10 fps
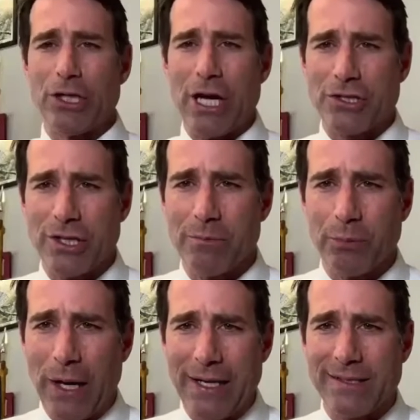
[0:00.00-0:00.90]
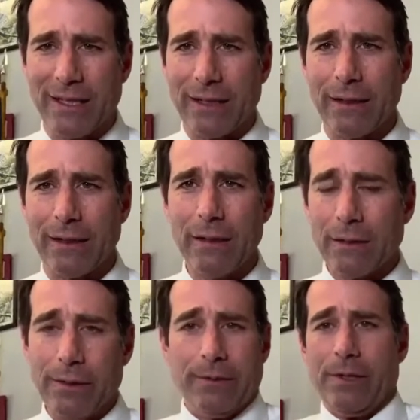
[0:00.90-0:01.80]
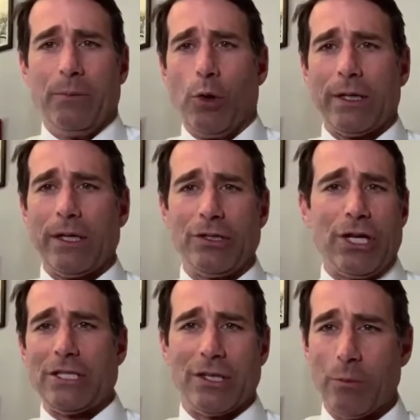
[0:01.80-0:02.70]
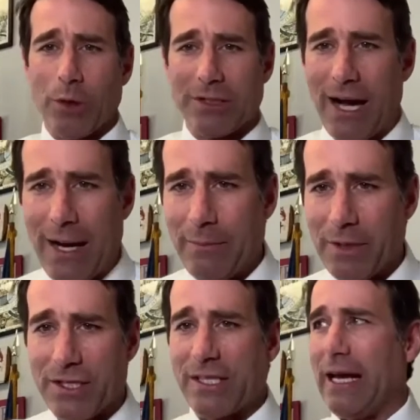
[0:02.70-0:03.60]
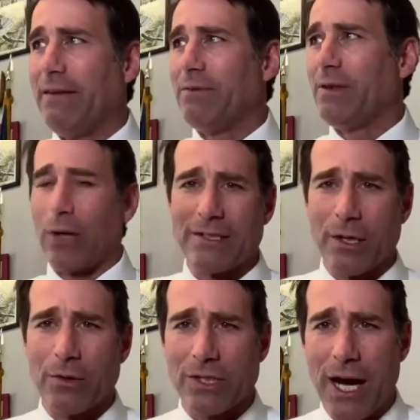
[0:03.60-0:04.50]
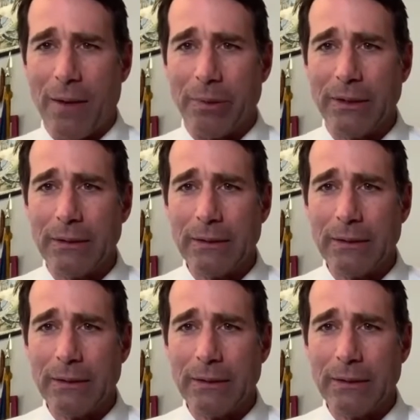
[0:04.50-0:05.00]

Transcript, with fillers: have congestion pricing. The the more congestion, the more time that's saved, the price goes up,